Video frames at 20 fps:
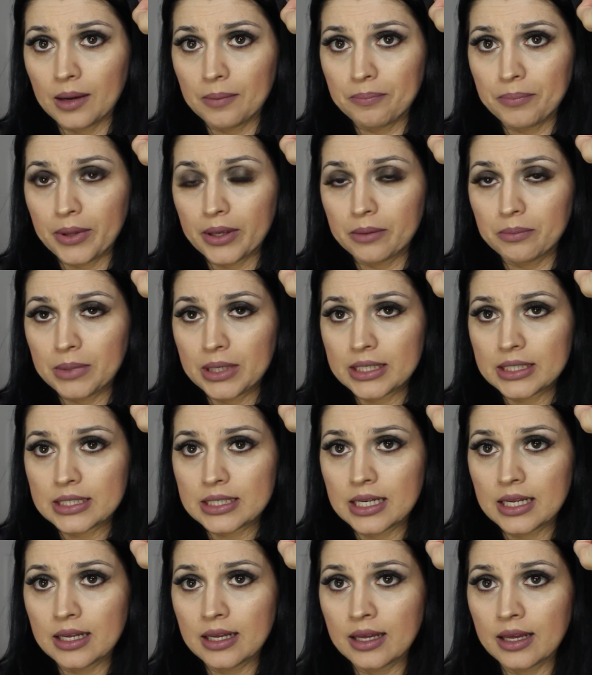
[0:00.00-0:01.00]

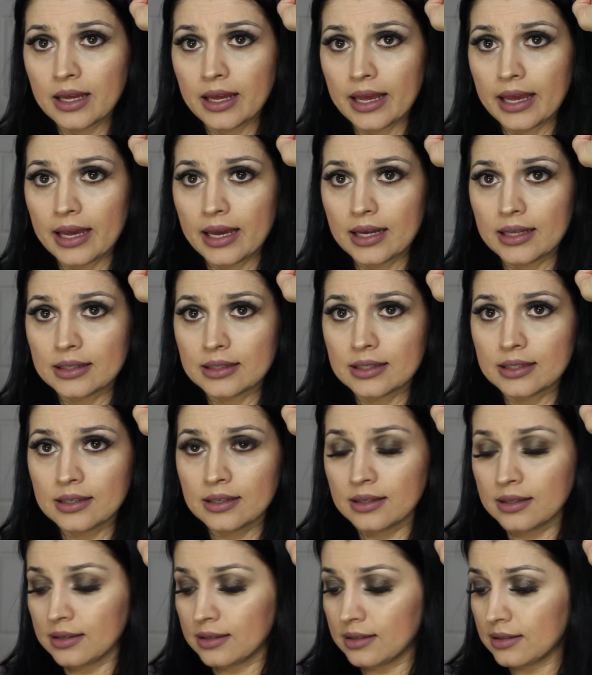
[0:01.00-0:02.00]
pigment and
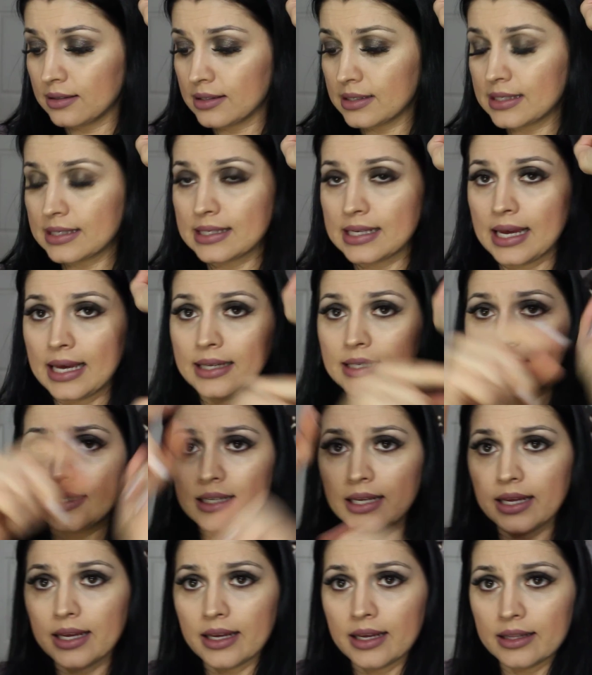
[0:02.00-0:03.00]
set,
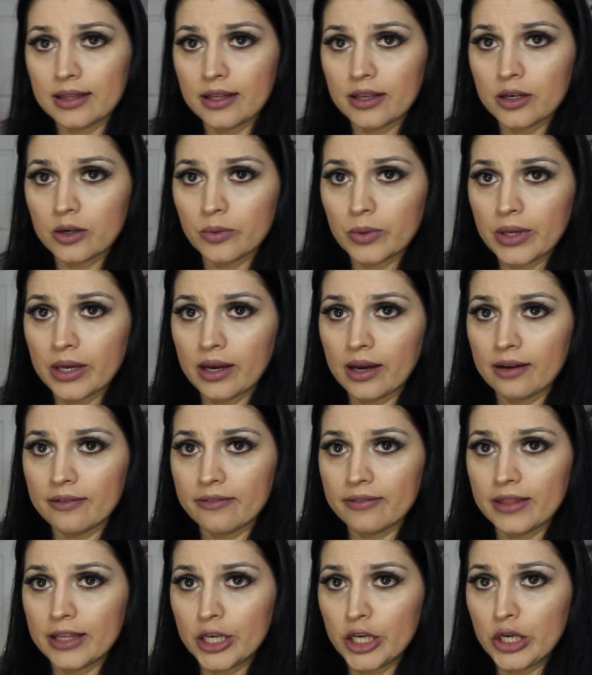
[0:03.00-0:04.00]
and here we
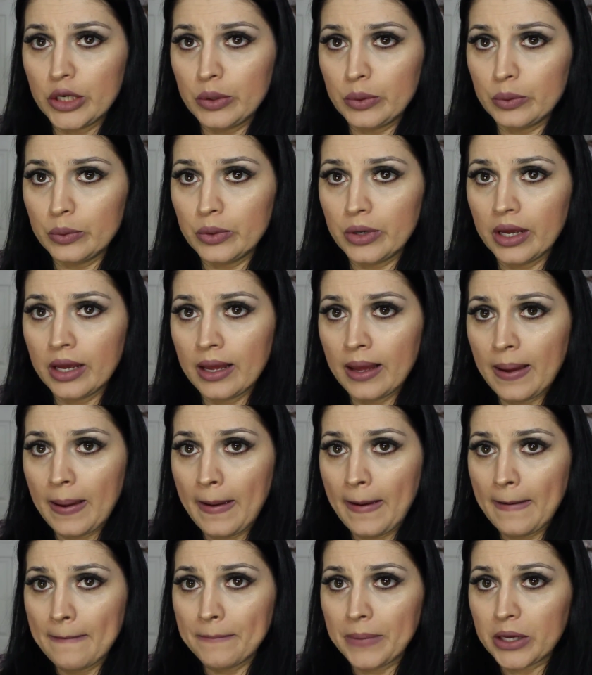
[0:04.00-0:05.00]
have the nude
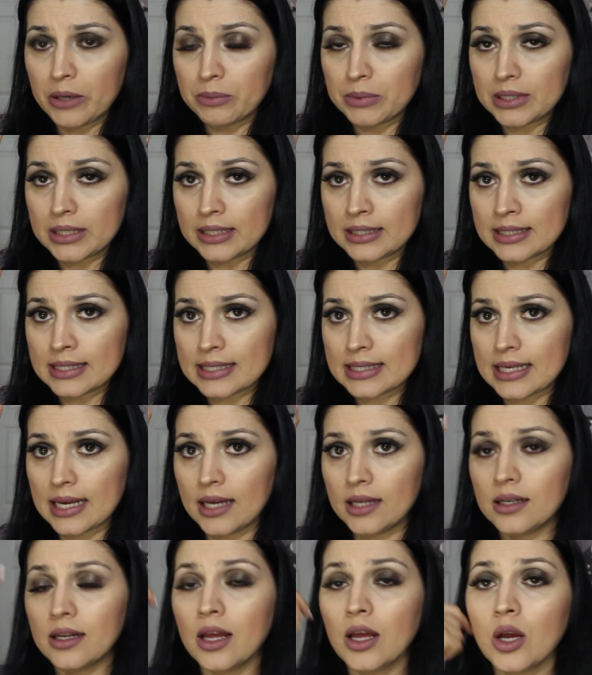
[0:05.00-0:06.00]
pigment and
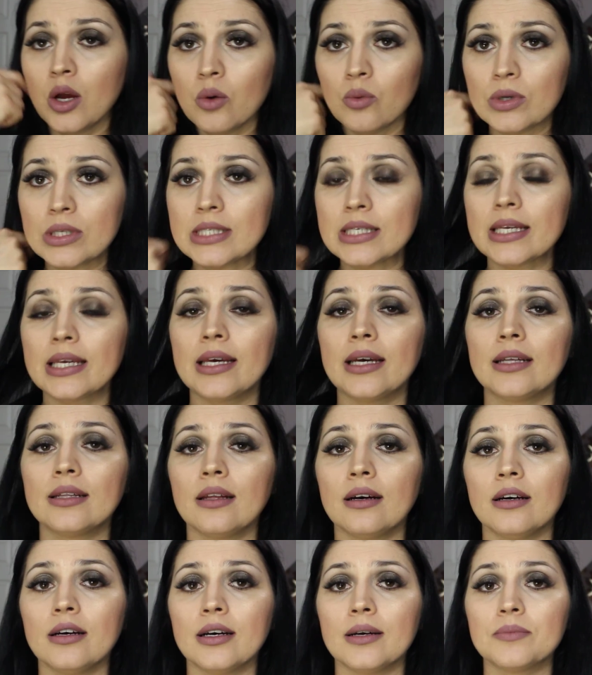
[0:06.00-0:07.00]
set. Once again,
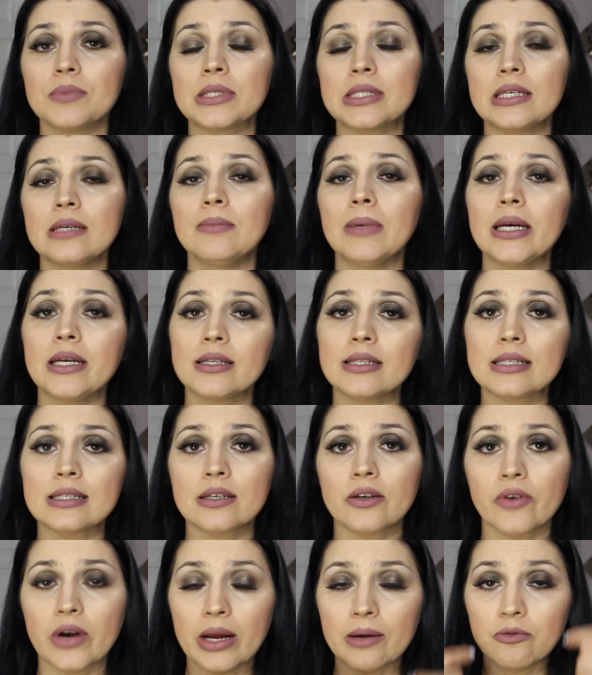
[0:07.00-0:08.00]
see my
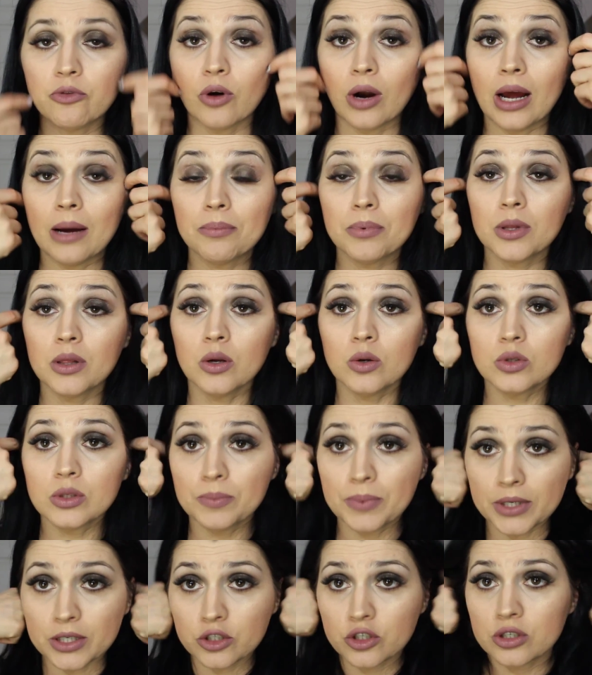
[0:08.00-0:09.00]
Instagram for up close
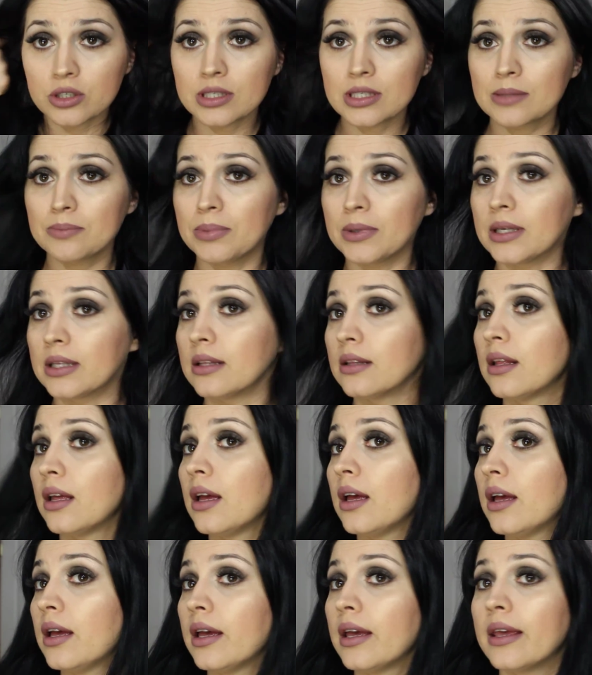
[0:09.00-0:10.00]
pictures, but
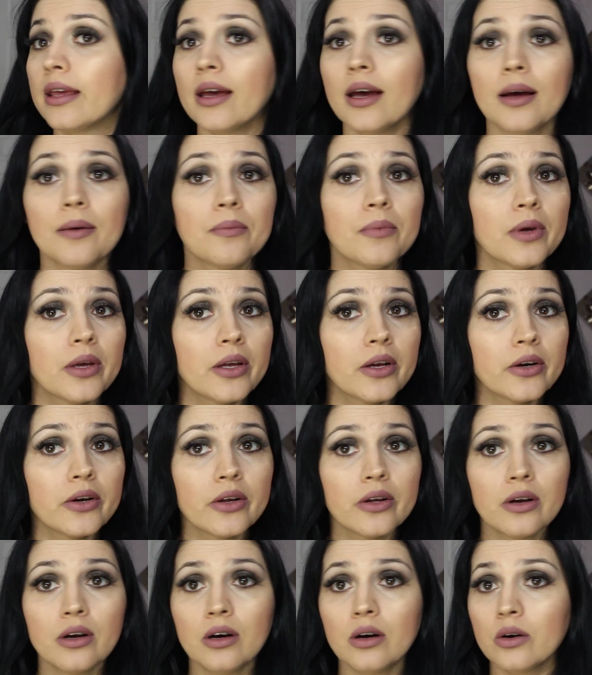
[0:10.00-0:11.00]
yeah, here
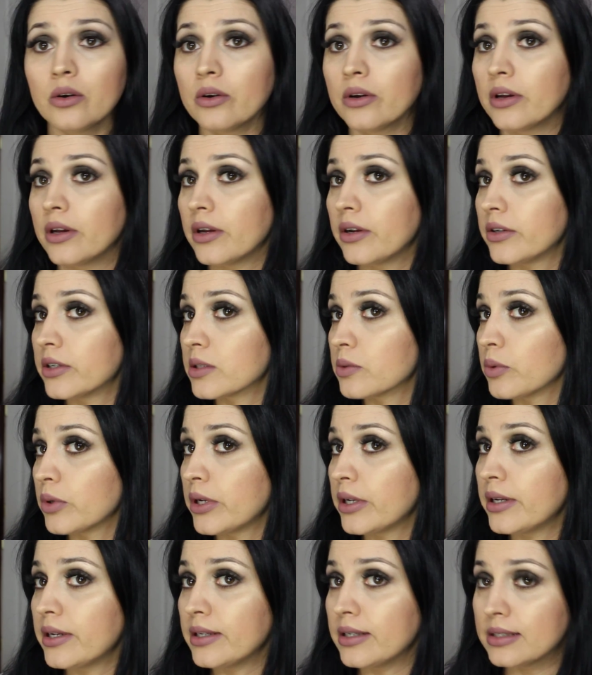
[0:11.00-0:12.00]
you go. Here's what
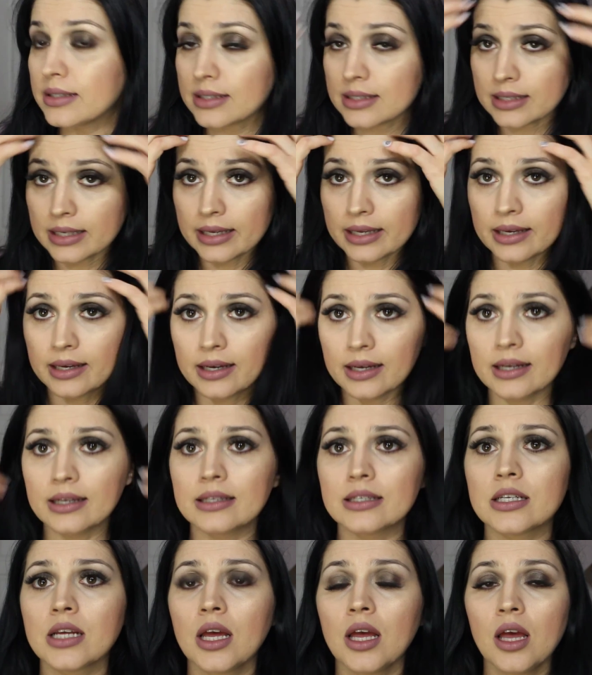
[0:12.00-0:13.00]
it is. And